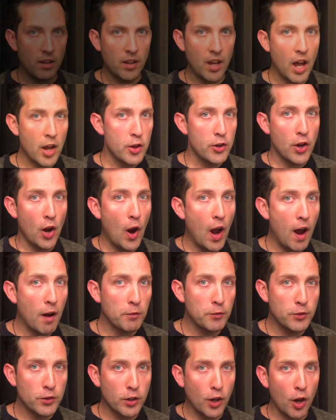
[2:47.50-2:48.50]
Now, you don't
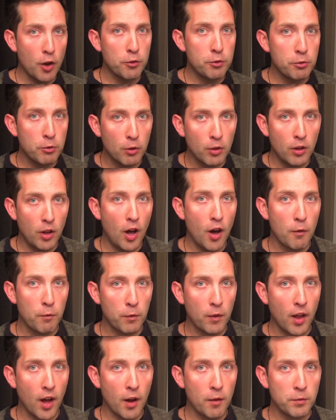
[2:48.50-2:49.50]
have to go through a lot of
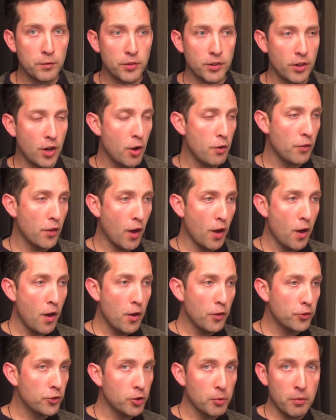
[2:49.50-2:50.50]
life to know that
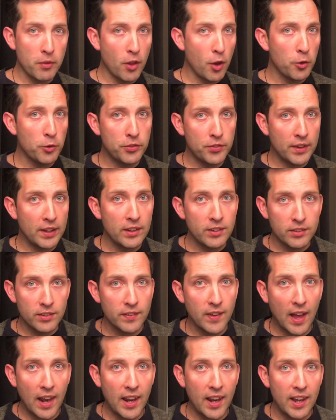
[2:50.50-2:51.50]
some of those things
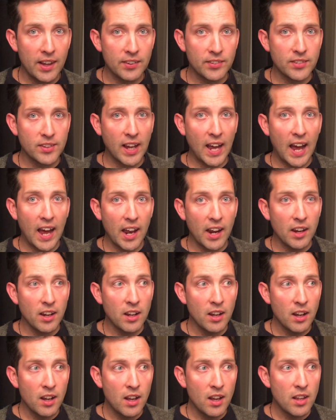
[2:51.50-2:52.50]
in that list
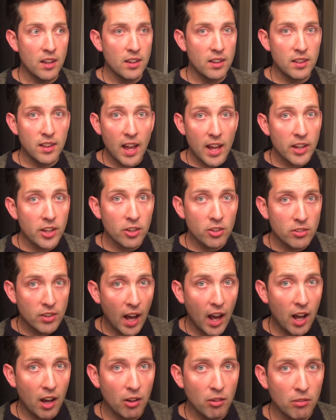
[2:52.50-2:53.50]
can let you
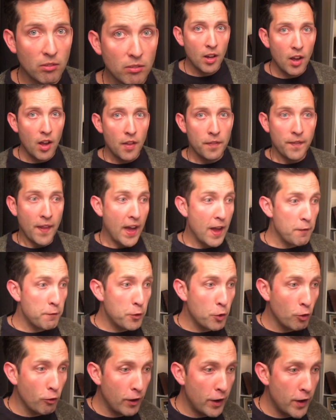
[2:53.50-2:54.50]
down. That if
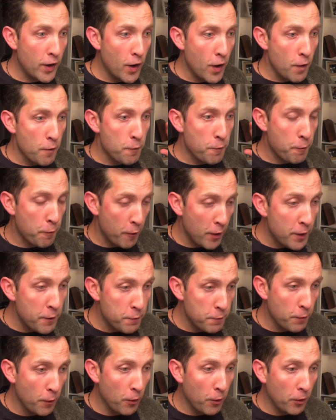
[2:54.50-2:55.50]
you're in free
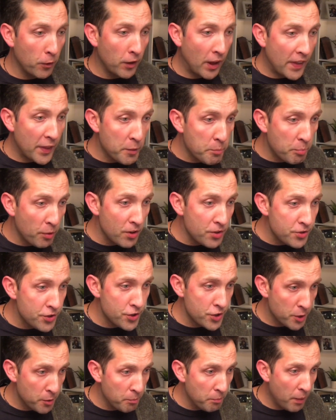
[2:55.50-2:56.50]
fall, like the bungee
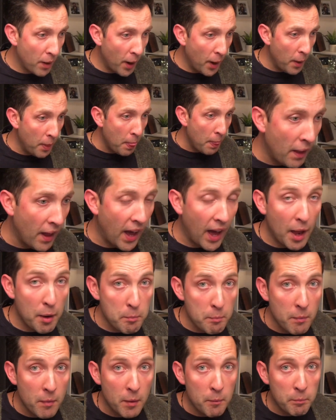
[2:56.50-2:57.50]
jumper,
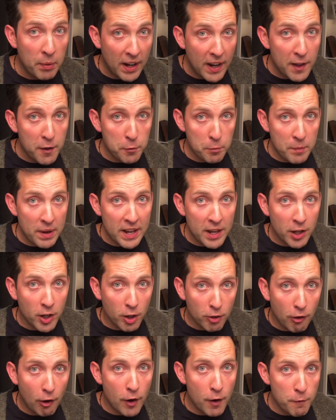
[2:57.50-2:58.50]
and believe me,
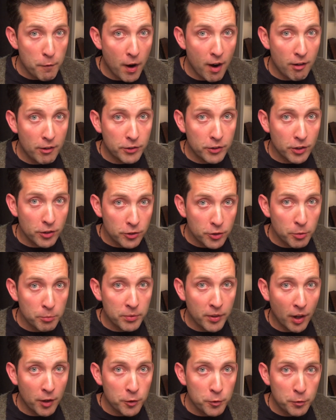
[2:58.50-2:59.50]
coronavirus can
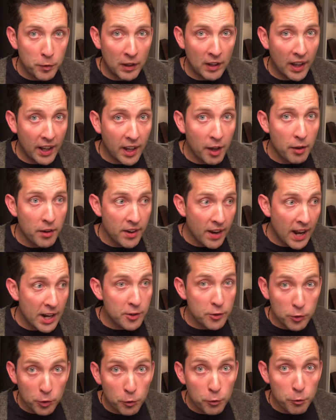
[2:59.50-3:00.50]
sometimes feel like a
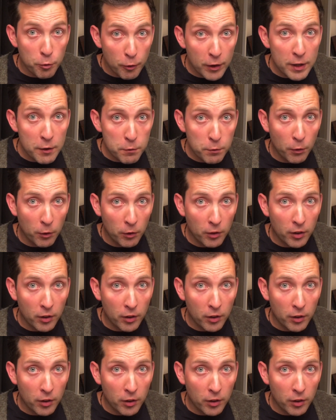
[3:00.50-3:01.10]
national free fall,